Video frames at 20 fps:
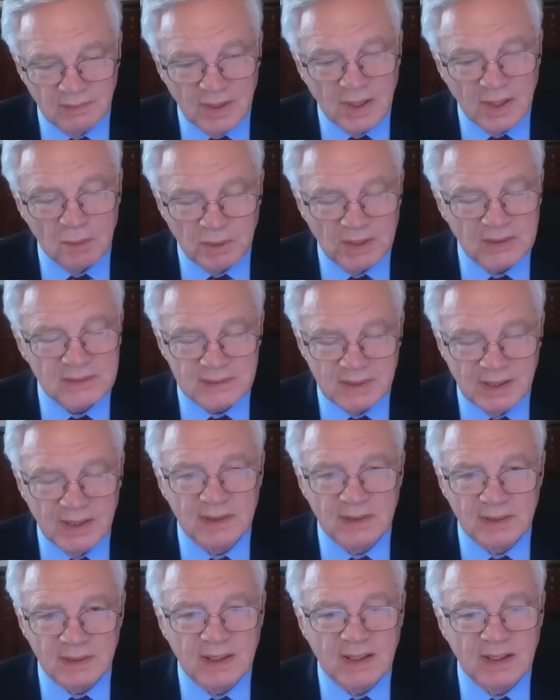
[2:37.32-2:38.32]
think about
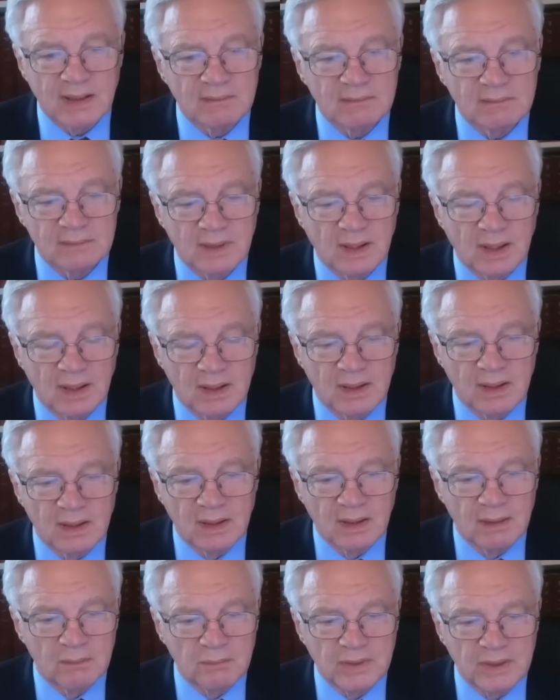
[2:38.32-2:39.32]
standing down. Uh,
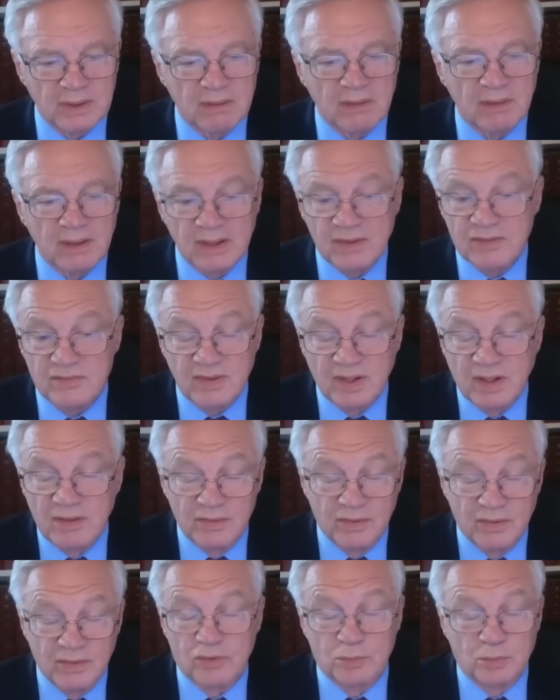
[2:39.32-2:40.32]
I mean, you know, it's the
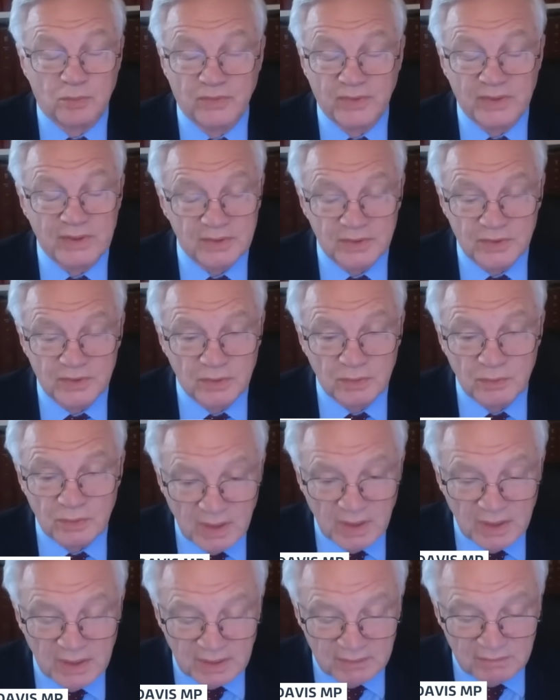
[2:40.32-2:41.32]
only honourable thing to do,
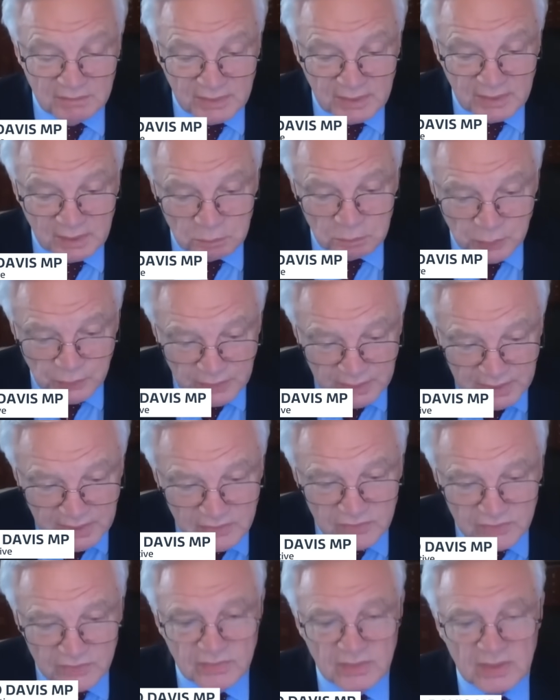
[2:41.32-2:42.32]
G- given the
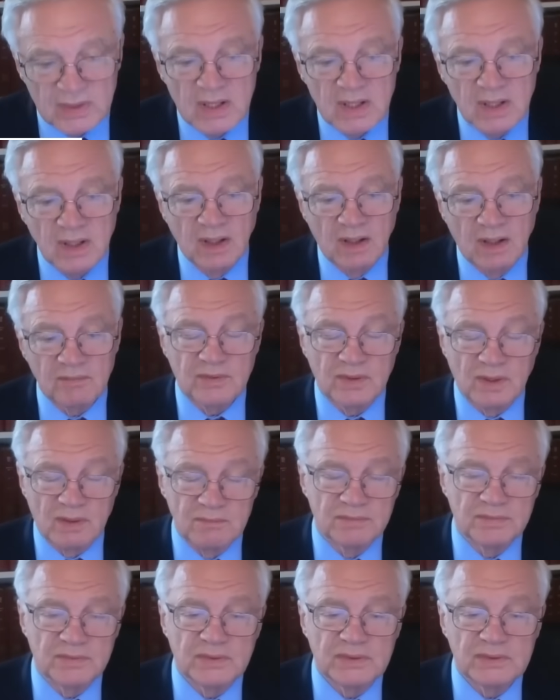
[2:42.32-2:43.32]
breach of
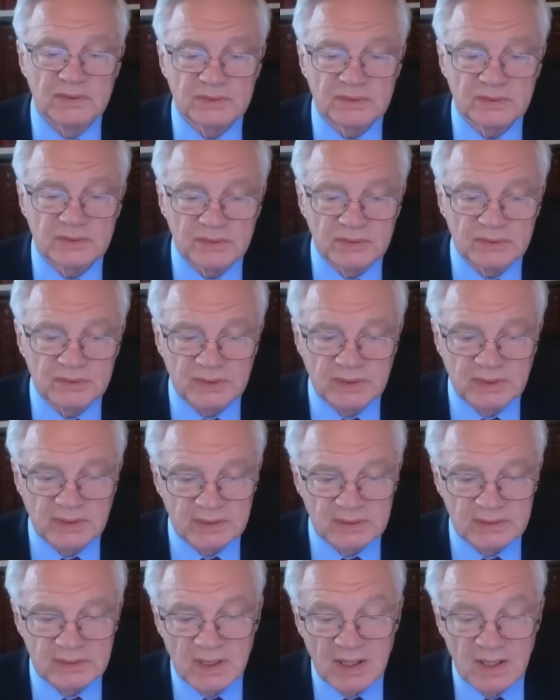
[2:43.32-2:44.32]
confidence that she
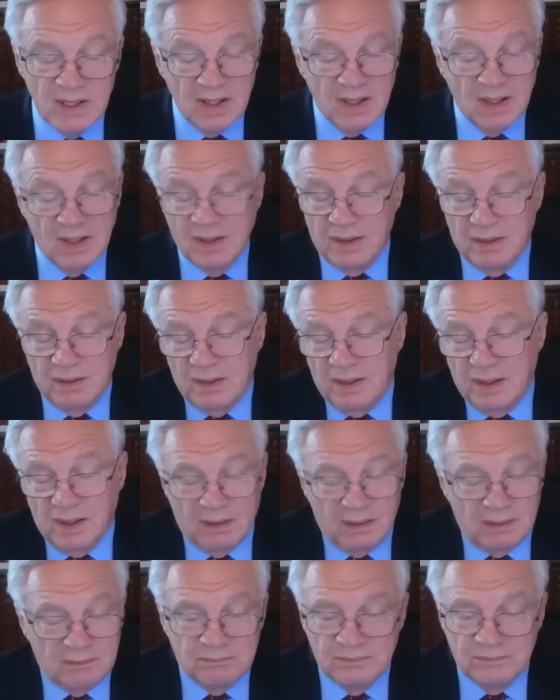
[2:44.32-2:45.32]
is. Eh, eh,
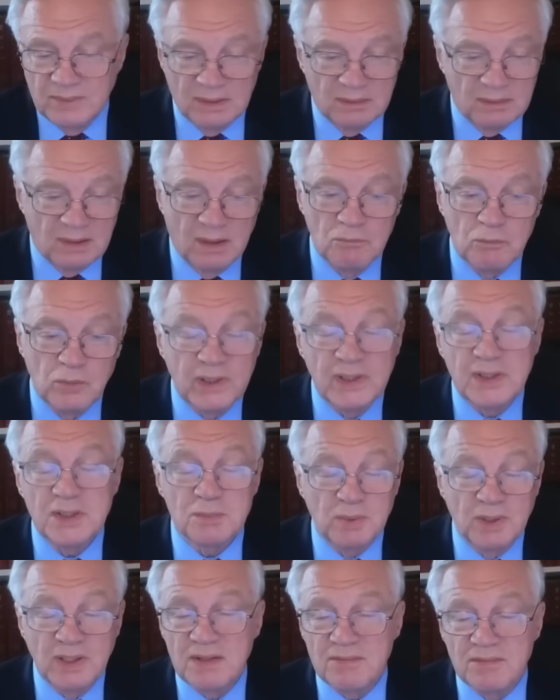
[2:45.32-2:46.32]
I'm, I'm willing
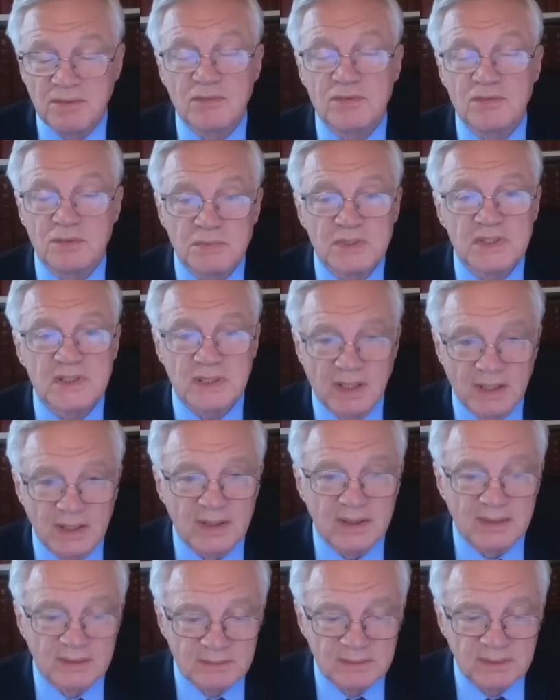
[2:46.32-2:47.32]
to believe it was a
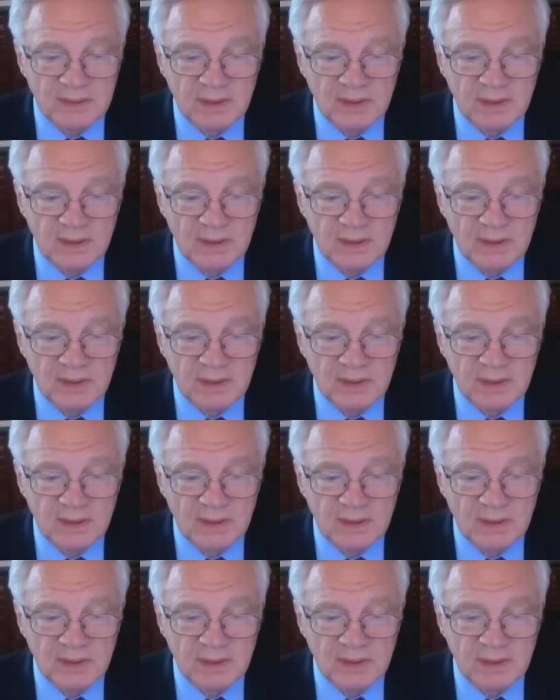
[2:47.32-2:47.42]
mistake,